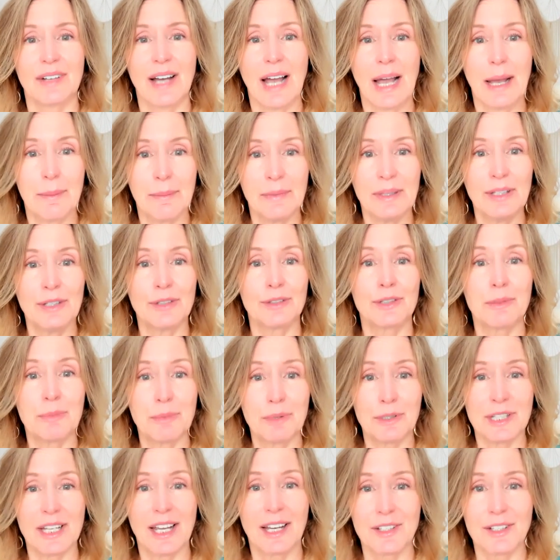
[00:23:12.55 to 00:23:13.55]
I'm here to
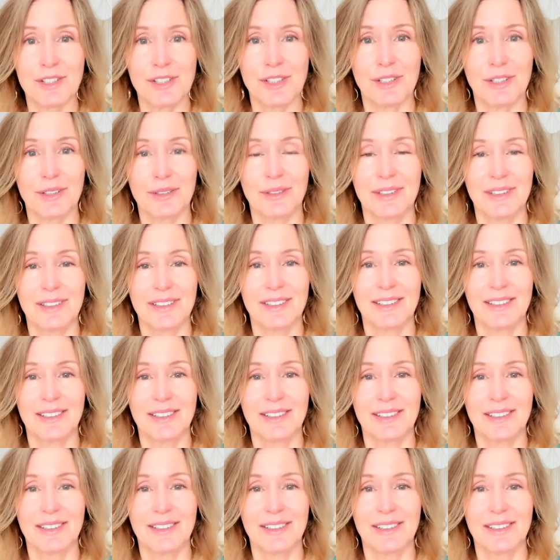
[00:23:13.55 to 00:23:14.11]
protect you.